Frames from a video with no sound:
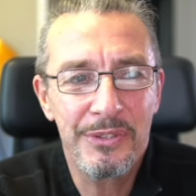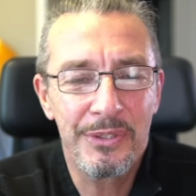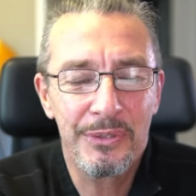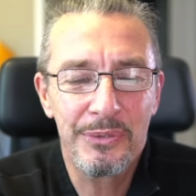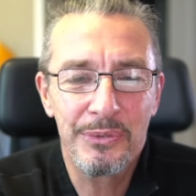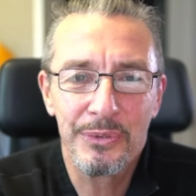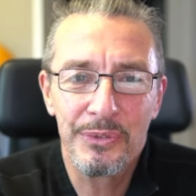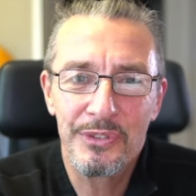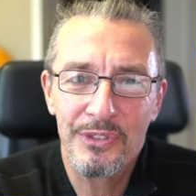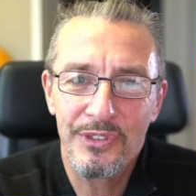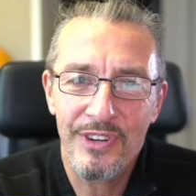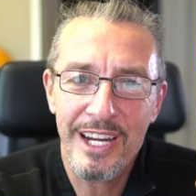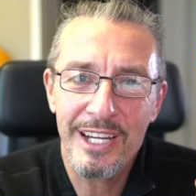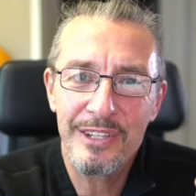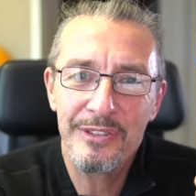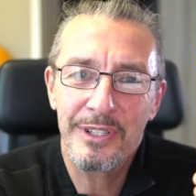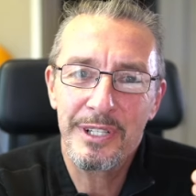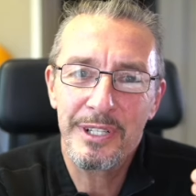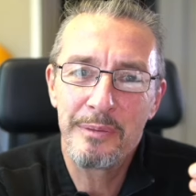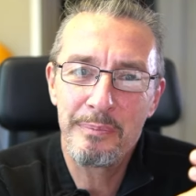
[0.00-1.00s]
you to train
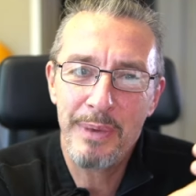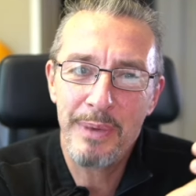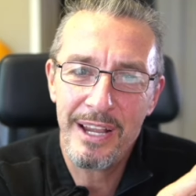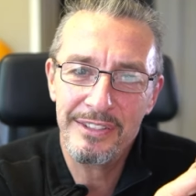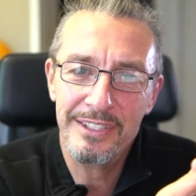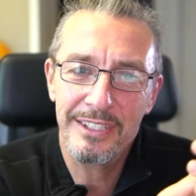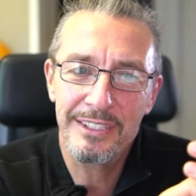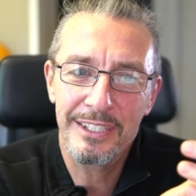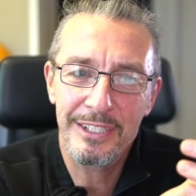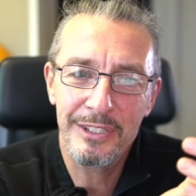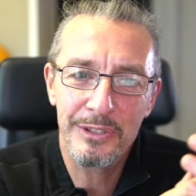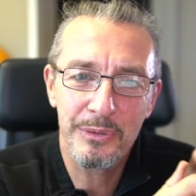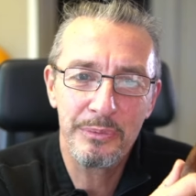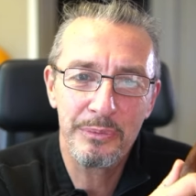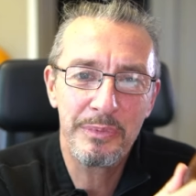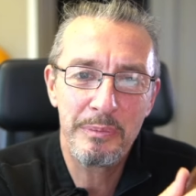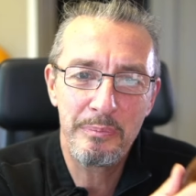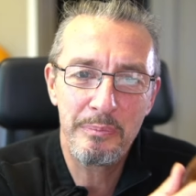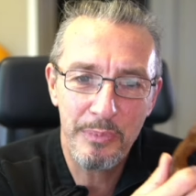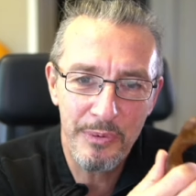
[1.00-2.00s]
your capacity to
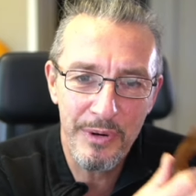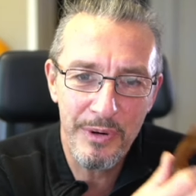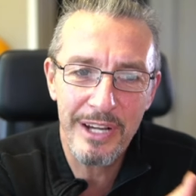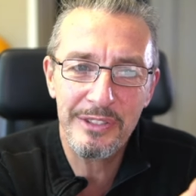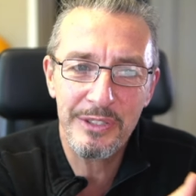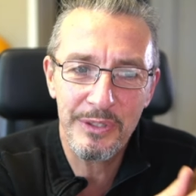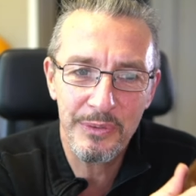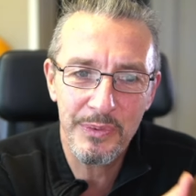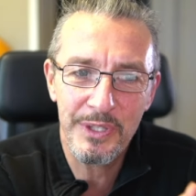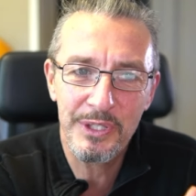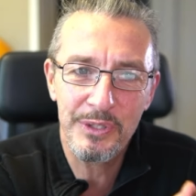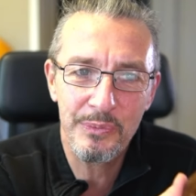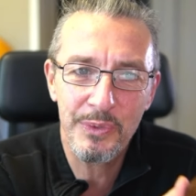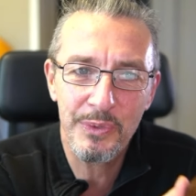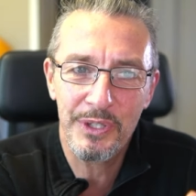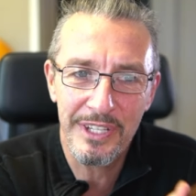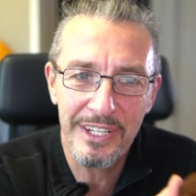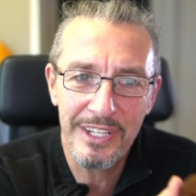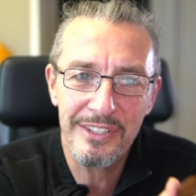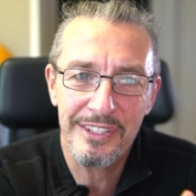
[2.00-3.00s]
be present with
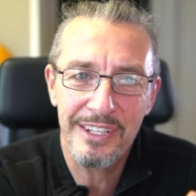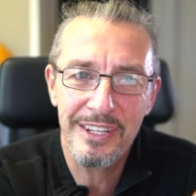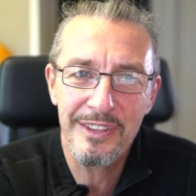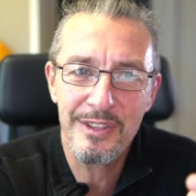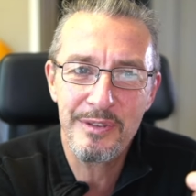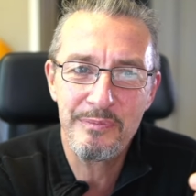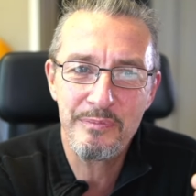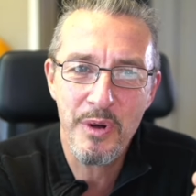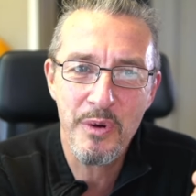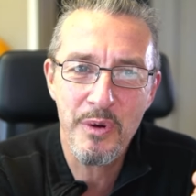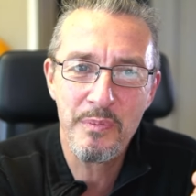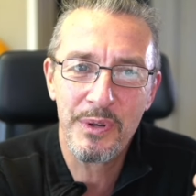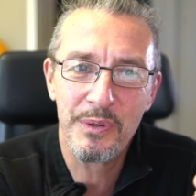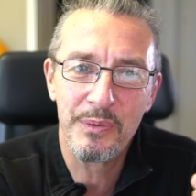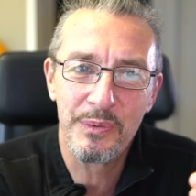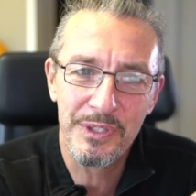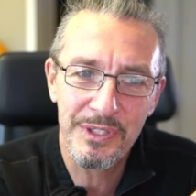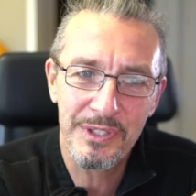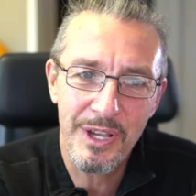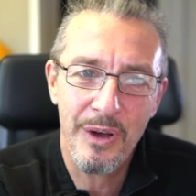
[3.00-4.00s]
what is in the moment
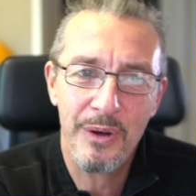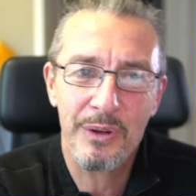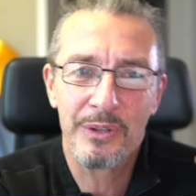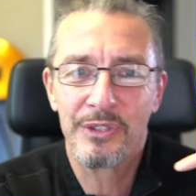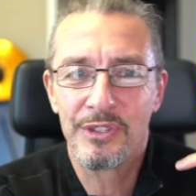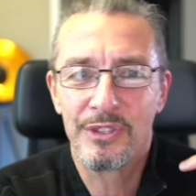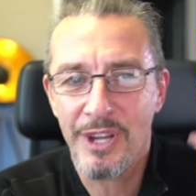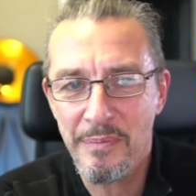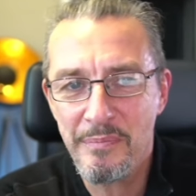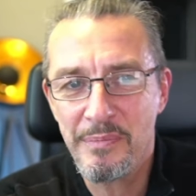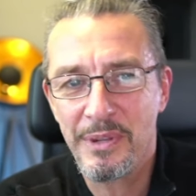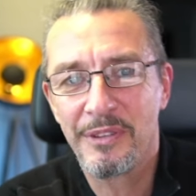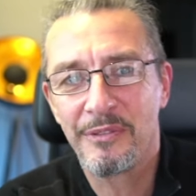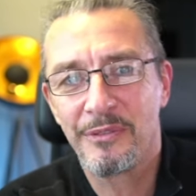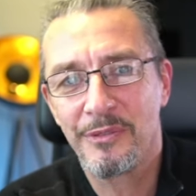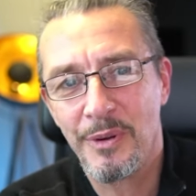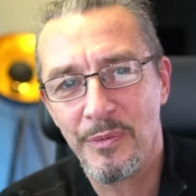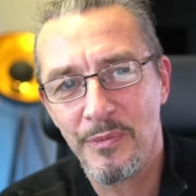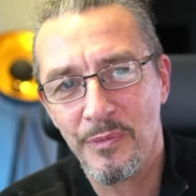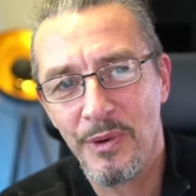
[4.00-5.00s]
without jumping
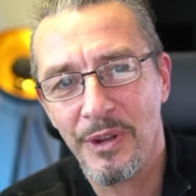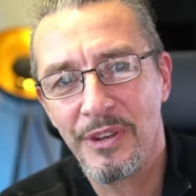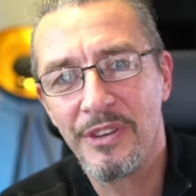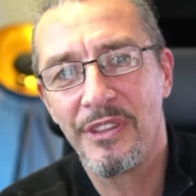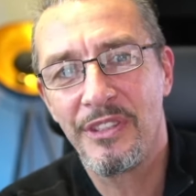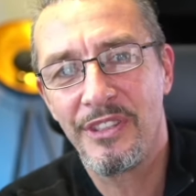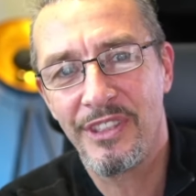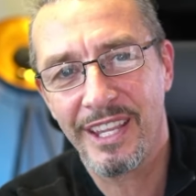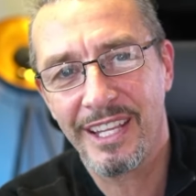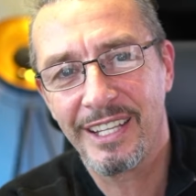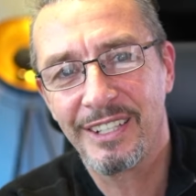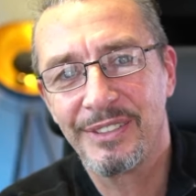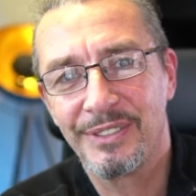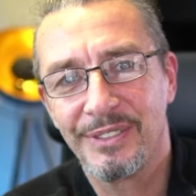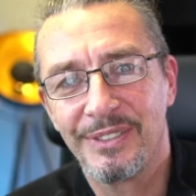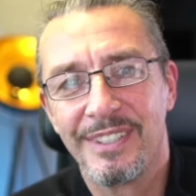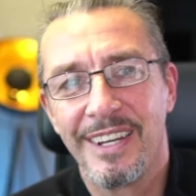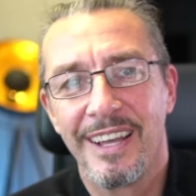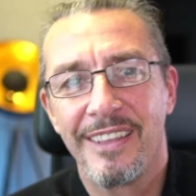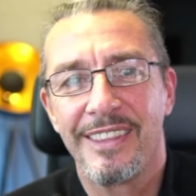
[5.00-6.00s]
from one thing to
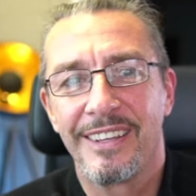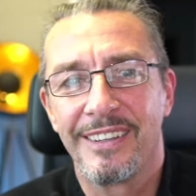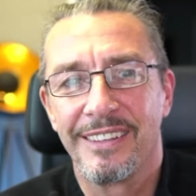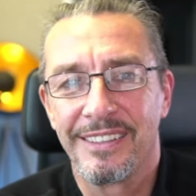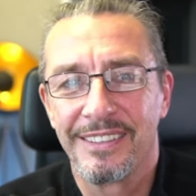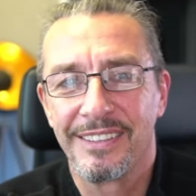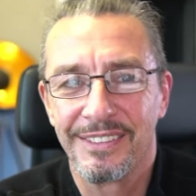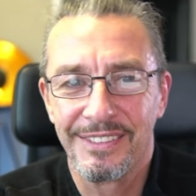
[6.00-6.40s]
another,